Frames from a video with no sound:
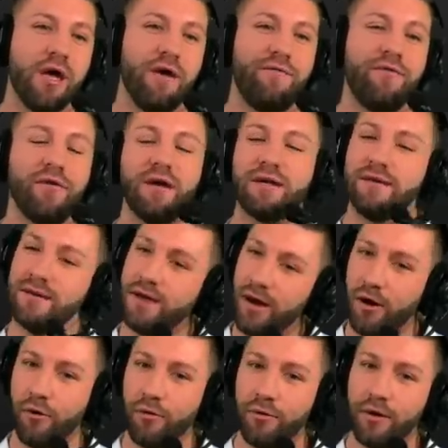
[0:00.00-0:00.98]
If you're like,
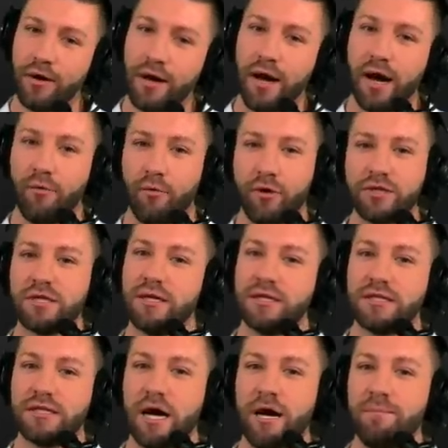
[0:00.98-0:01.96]
no, I want you to
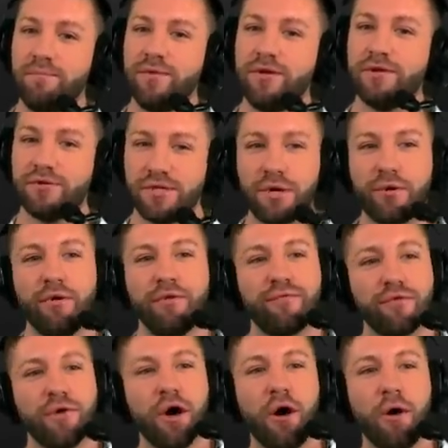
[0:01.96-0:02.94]
type your zero
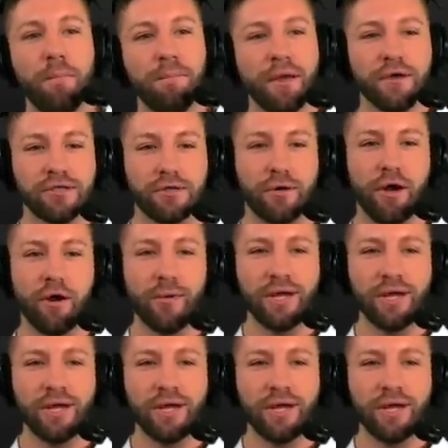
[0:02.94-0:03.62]
for no. So here we